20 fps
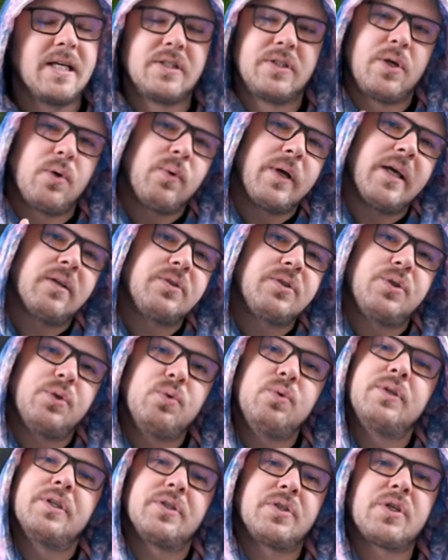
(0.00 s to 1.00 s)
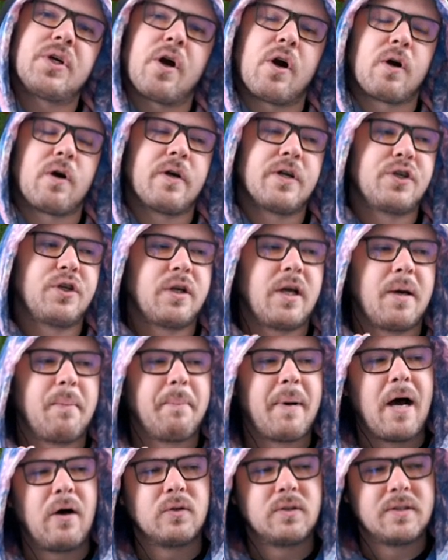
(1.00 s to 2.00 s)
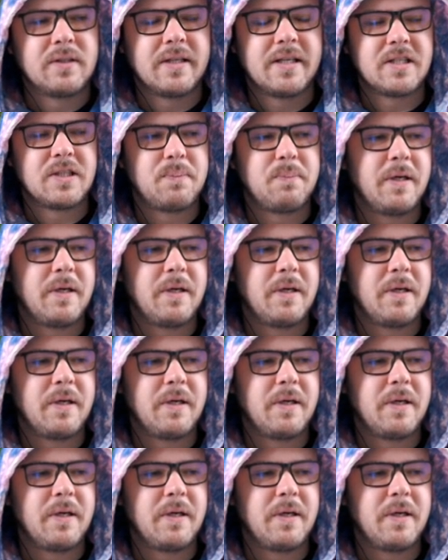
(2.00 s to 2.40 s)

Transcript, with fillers: is don't get too discouraged about this,